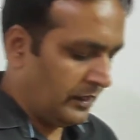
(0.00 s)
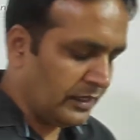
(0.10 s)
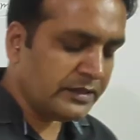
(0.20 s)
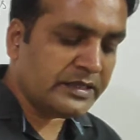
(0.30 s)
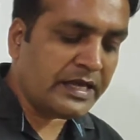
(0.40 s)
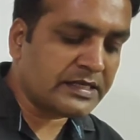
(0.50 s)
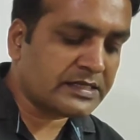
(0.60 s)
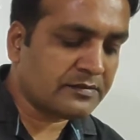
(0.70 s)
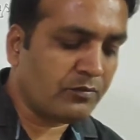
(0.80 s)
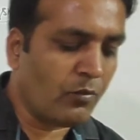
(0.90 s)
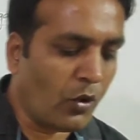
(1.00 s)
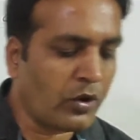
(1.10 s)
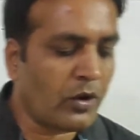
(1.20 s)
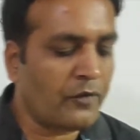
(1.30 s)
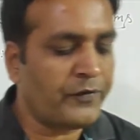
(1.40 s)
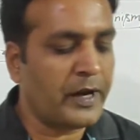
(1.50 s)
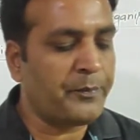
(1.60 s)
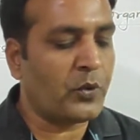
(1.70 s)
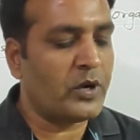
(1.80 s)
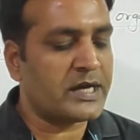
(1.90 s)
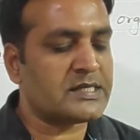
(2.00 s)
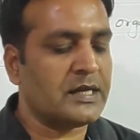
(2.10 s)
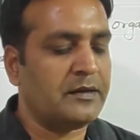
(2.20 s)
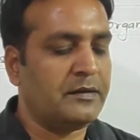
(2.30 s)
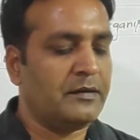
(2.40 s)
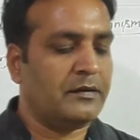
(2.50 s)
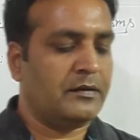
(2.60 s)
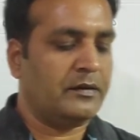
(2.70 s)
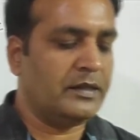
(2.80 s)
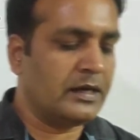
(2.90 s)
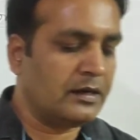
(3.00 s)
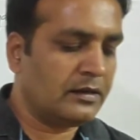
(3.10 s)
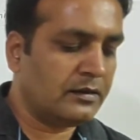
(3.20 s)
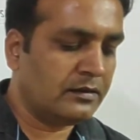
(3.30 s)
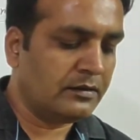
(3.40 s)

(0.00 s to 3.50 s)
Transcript: In this mode of reproduction, the